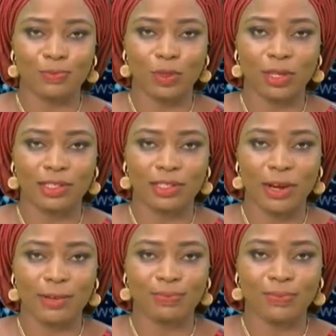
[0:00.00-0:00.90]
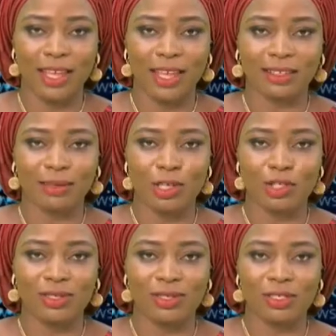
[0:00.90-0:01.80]
to Nigeria at the
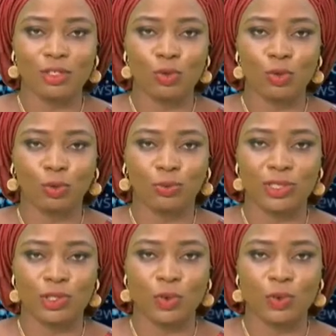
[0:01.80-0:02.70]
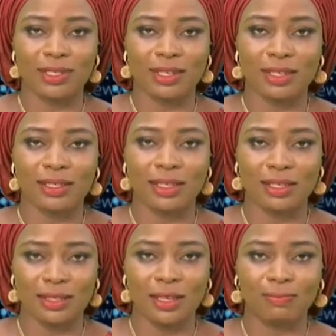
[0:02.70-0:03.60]
Commission's Digital Resource
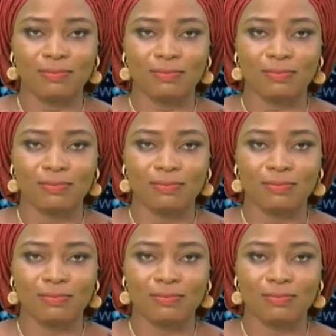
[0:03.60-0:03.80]
Center.